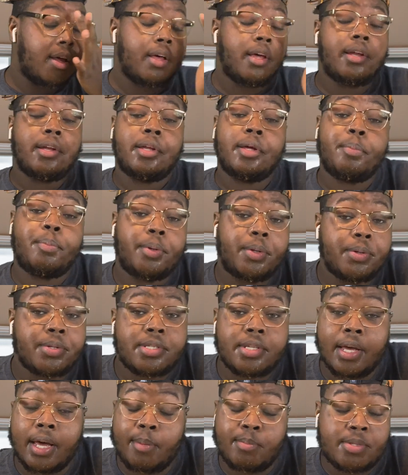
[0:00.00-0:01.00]
Lil
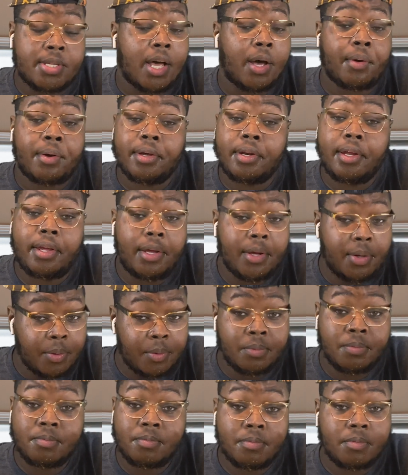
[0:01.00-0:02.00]
Boosie, I'm talking to
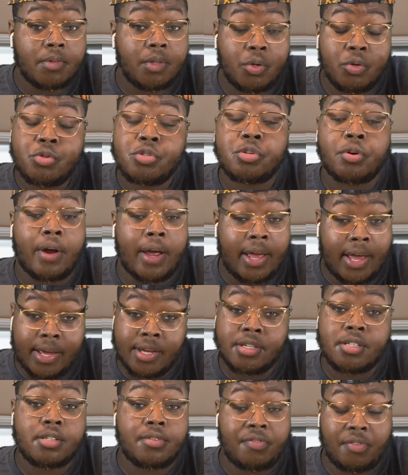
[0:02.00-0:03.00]
you. You
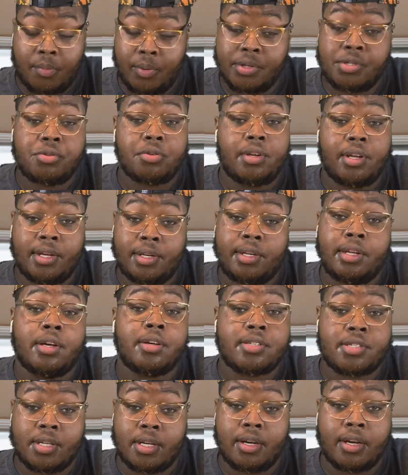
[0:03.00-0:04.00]
trash for what you did to your
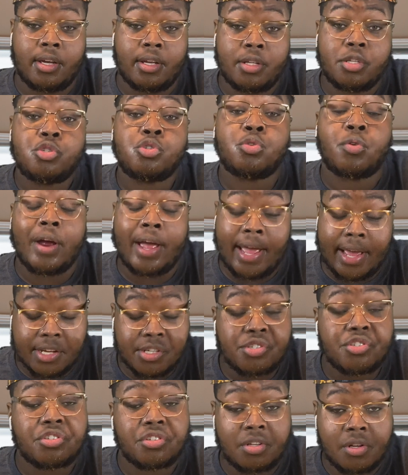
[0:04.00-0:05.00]
son. Trash.